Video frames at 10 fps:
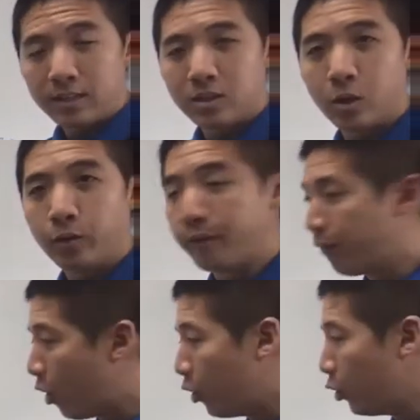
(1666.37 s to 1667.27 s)
So the
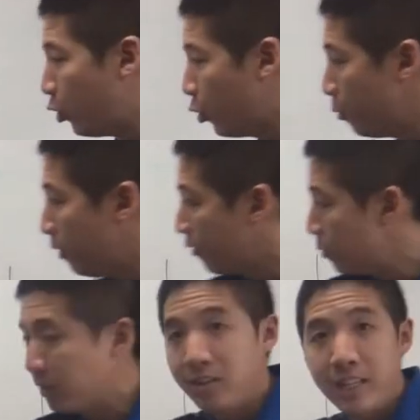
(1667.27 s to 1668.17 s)
volume from
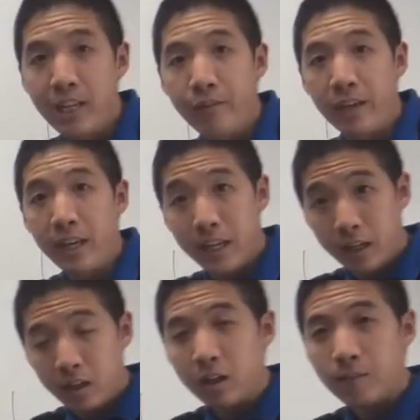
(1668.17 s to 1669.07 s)
the CV
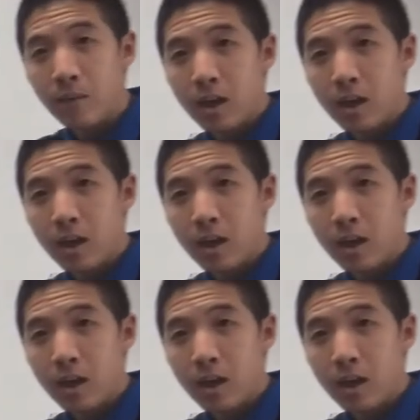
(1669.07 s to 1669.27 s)
here,